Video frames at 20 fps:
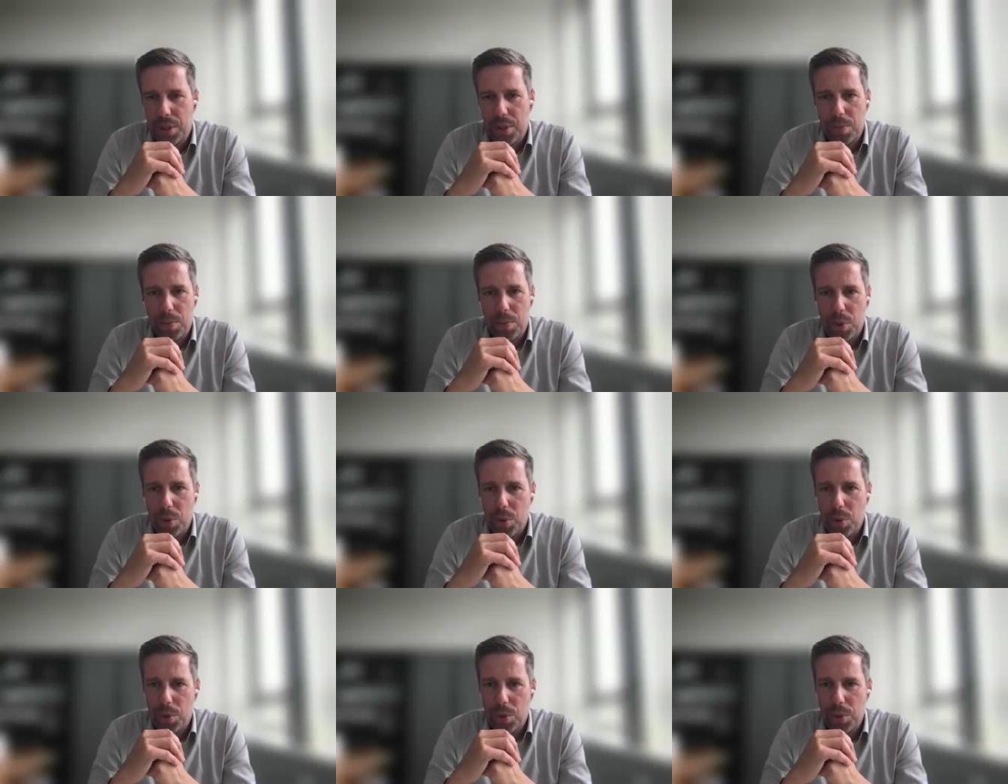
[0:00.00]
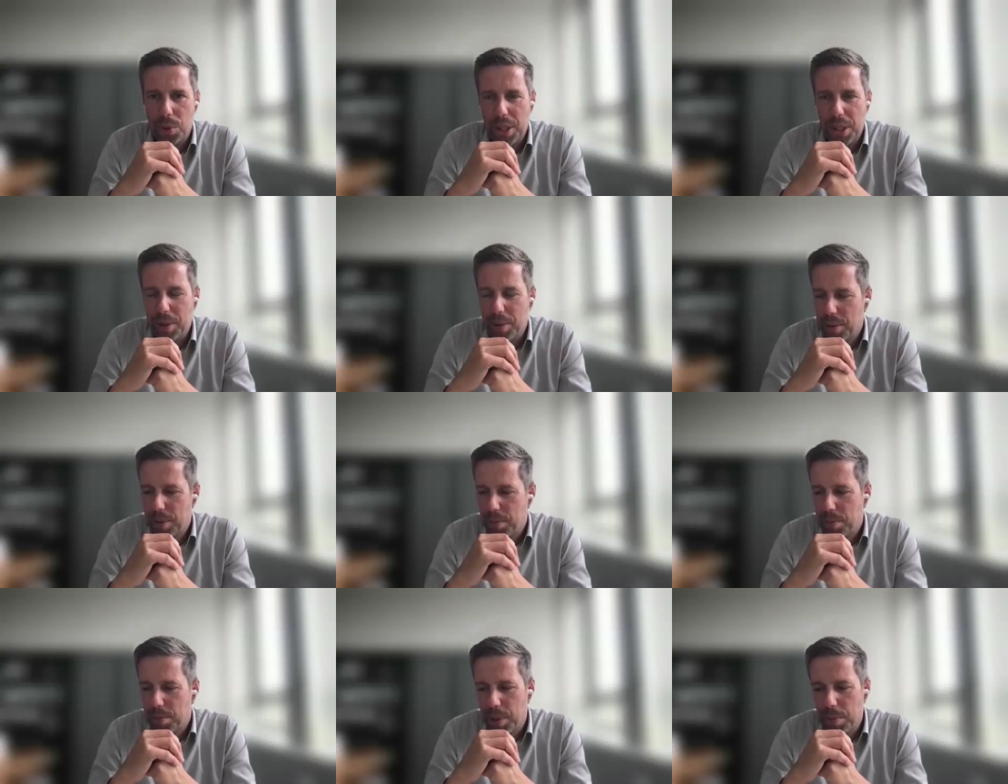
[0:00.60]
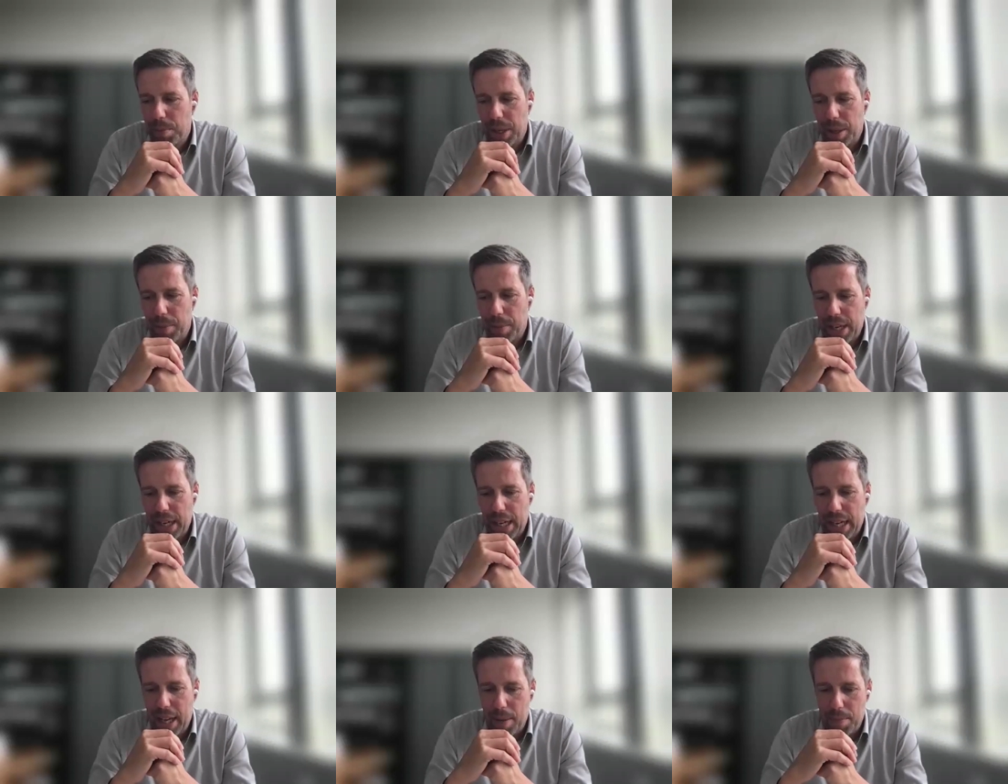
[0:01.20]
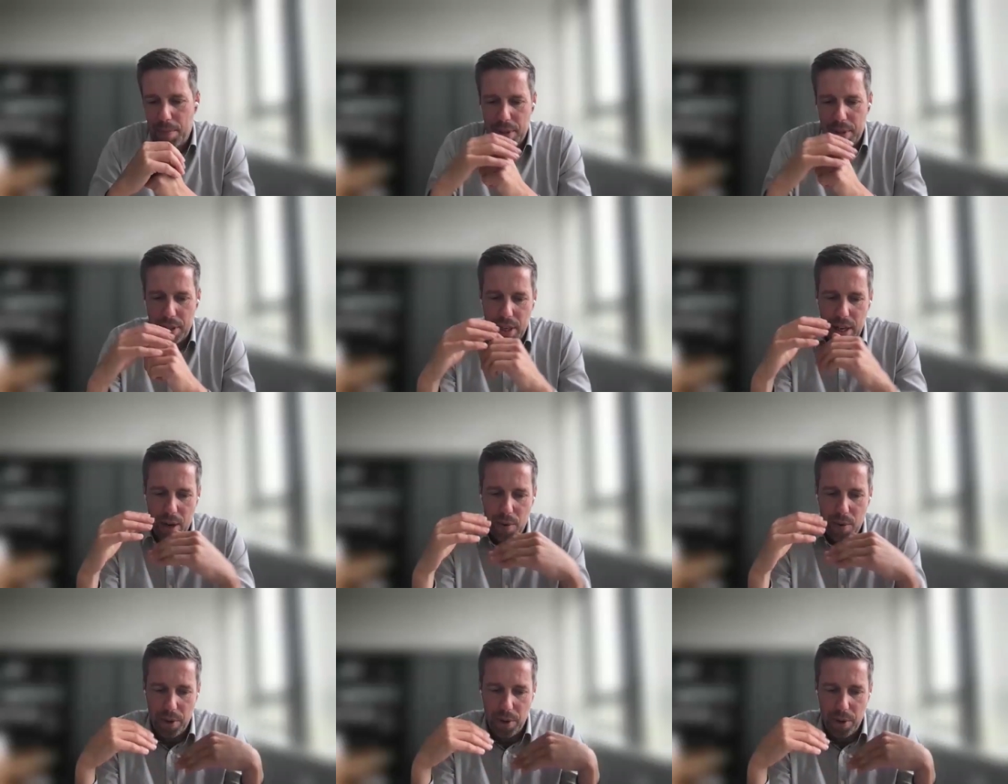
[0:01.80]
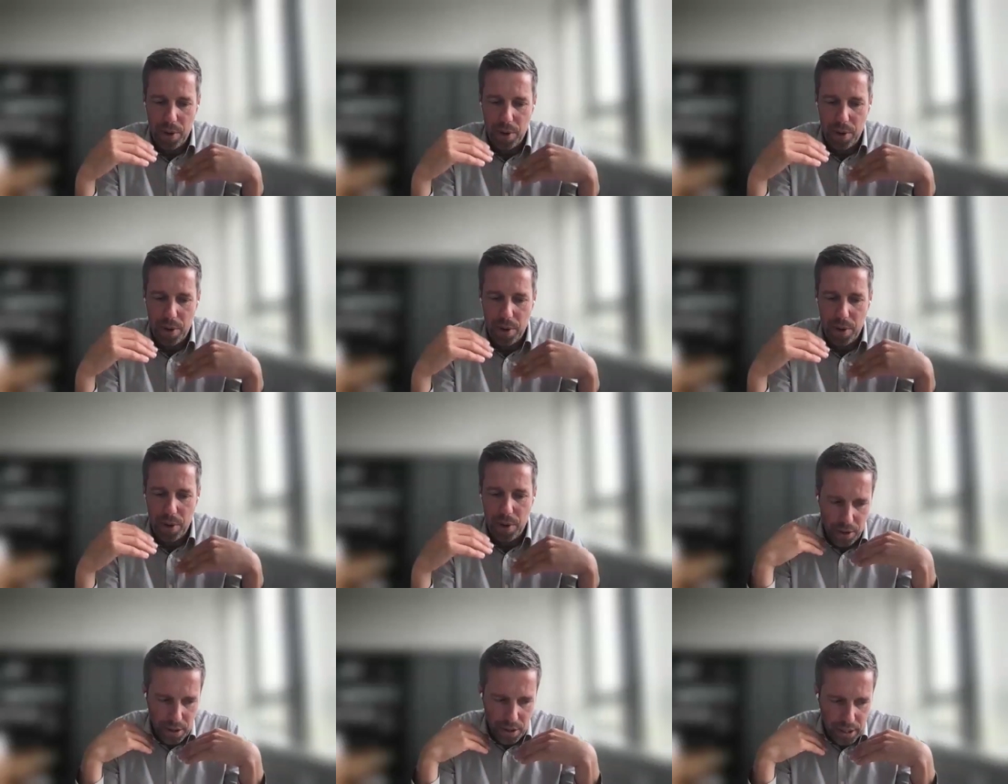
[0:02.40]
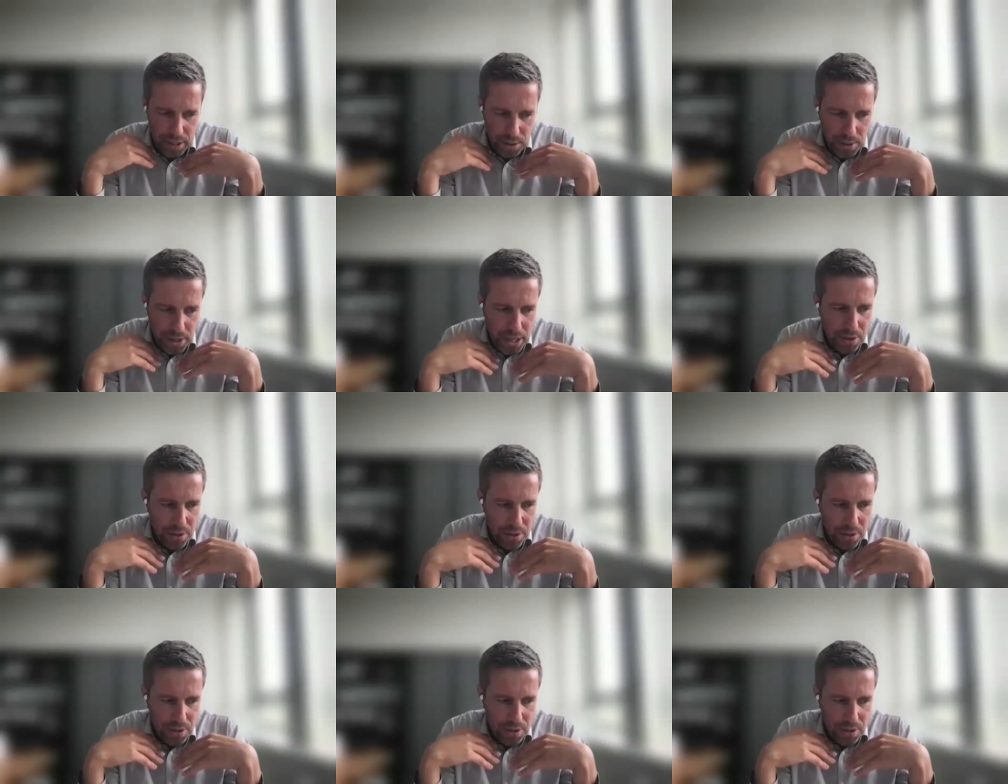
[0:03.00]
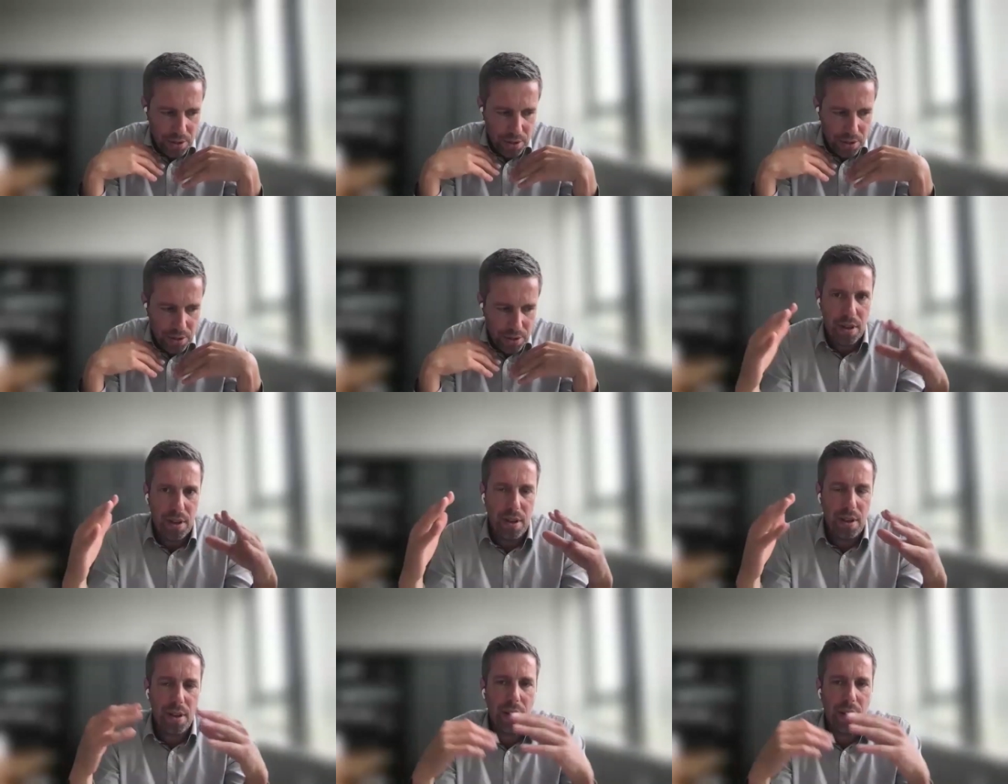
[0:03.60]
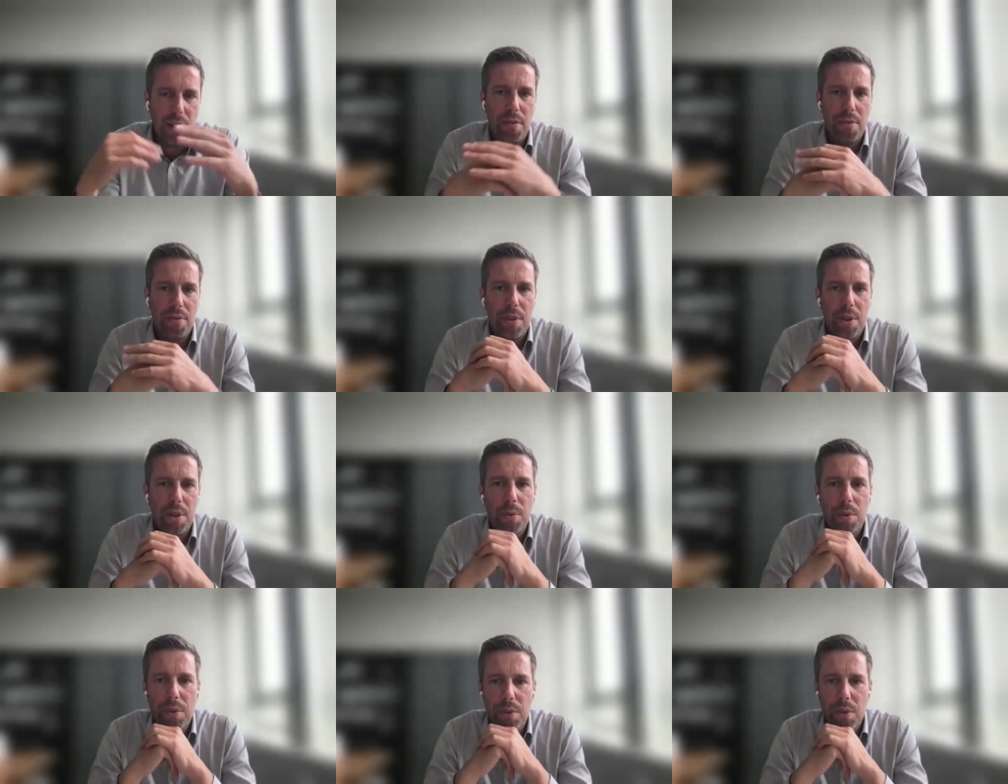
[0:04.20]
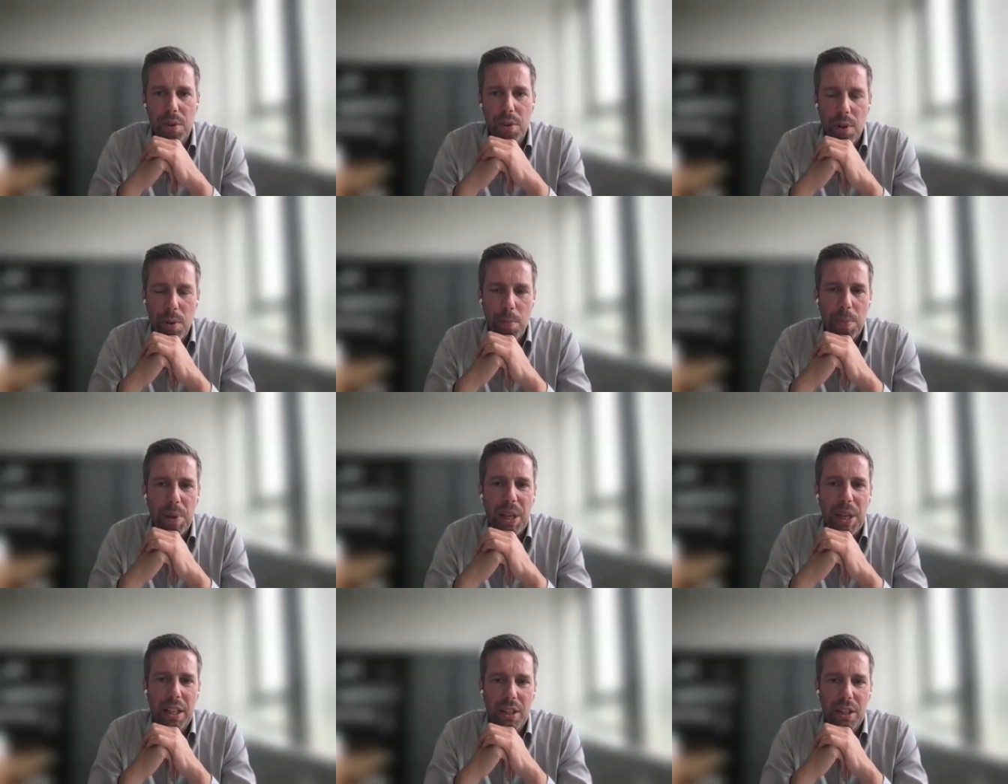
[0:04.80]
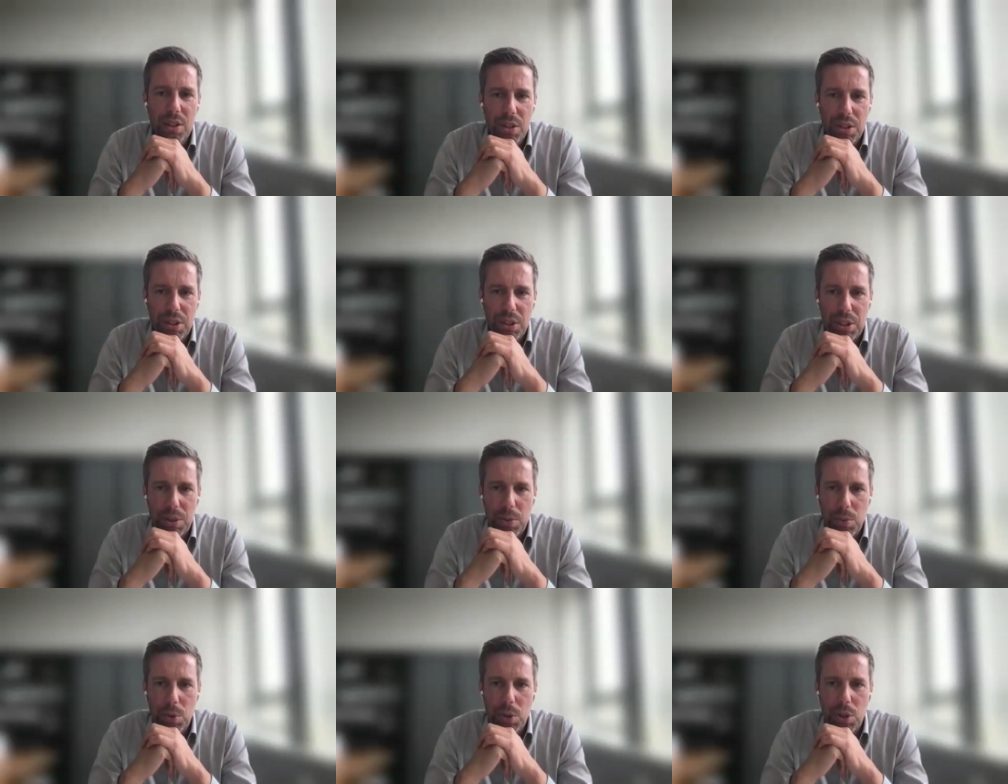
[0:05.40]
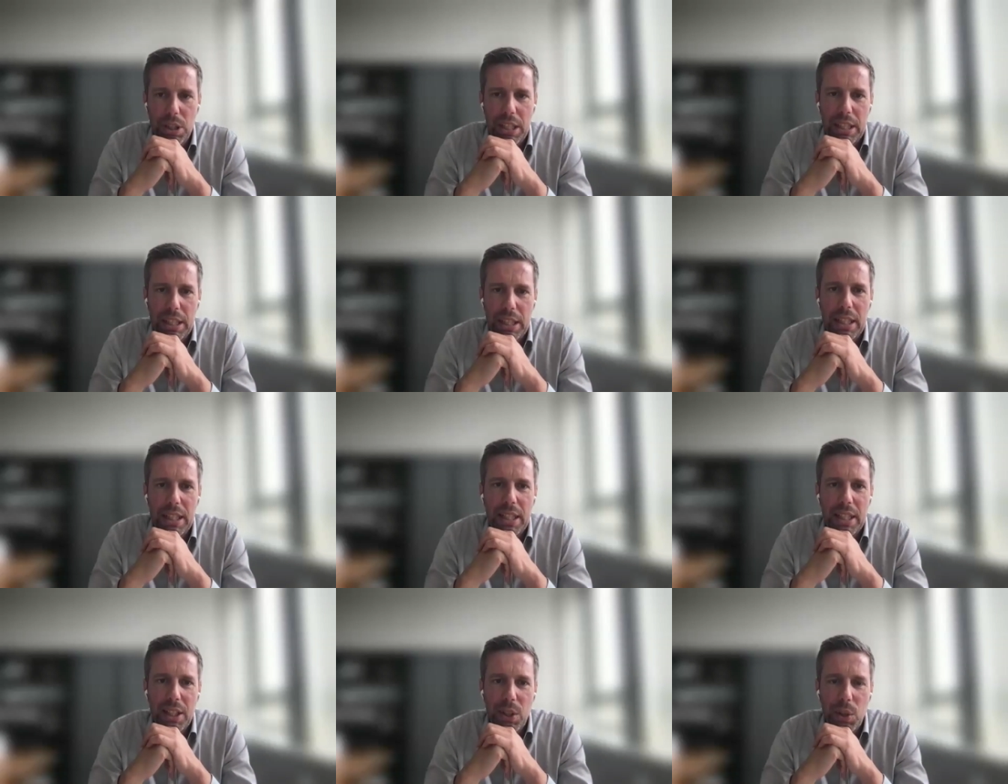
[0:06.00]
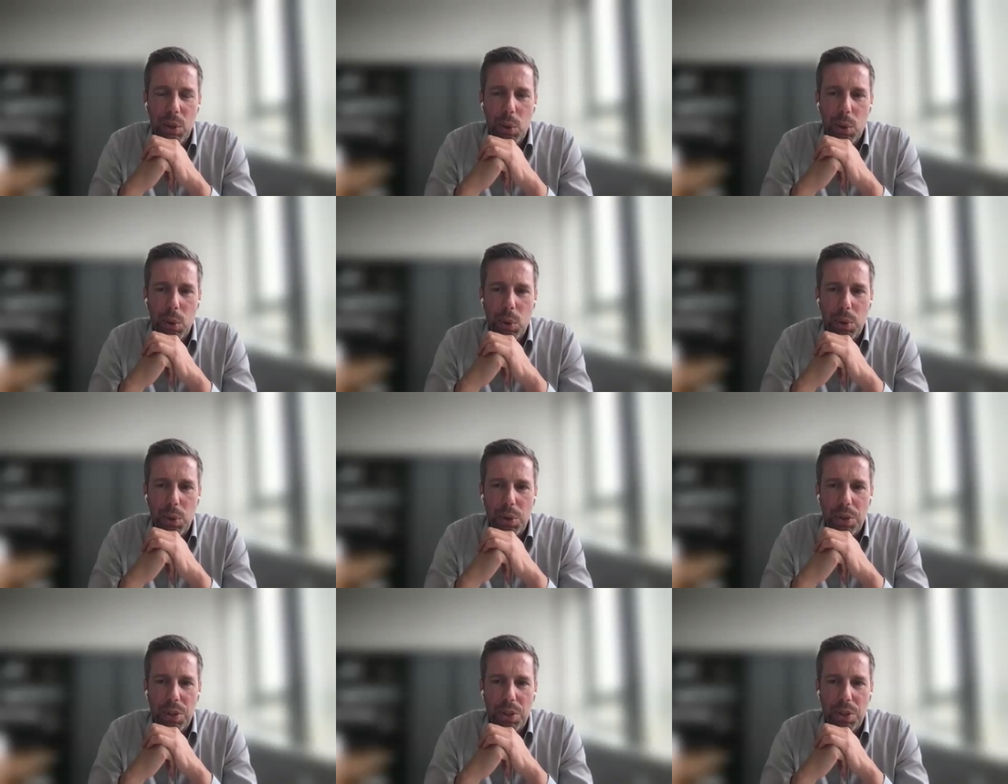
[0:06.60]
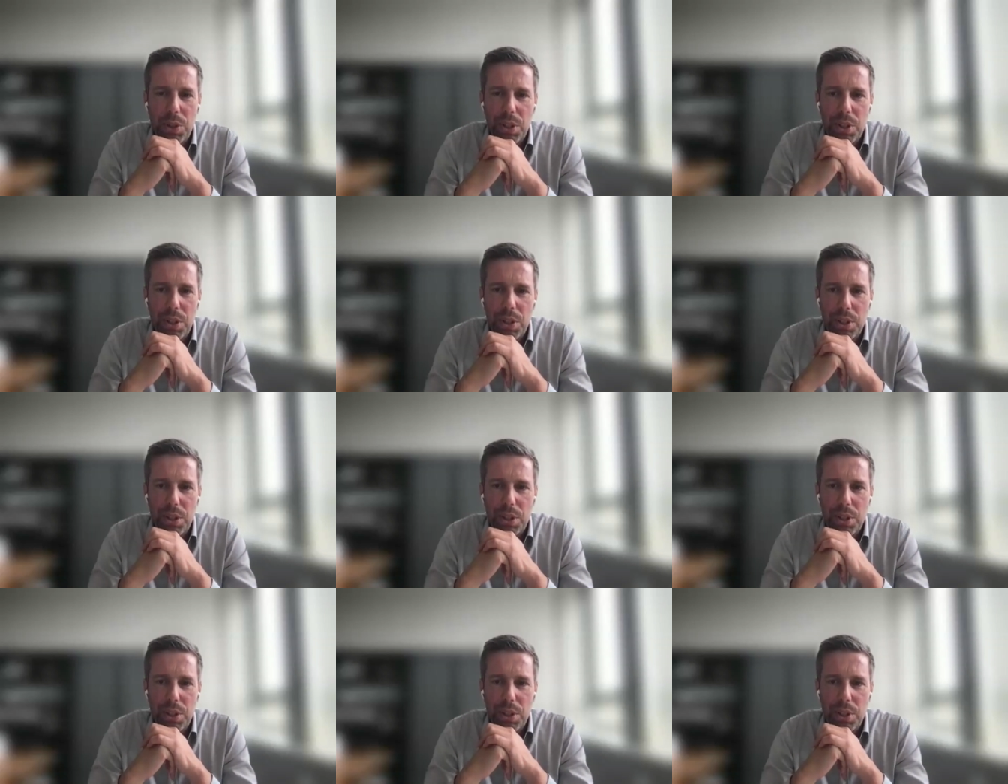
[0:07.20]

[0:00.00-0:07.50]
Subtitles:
some new people in my lab, and we're gonna try to have a big study rolling on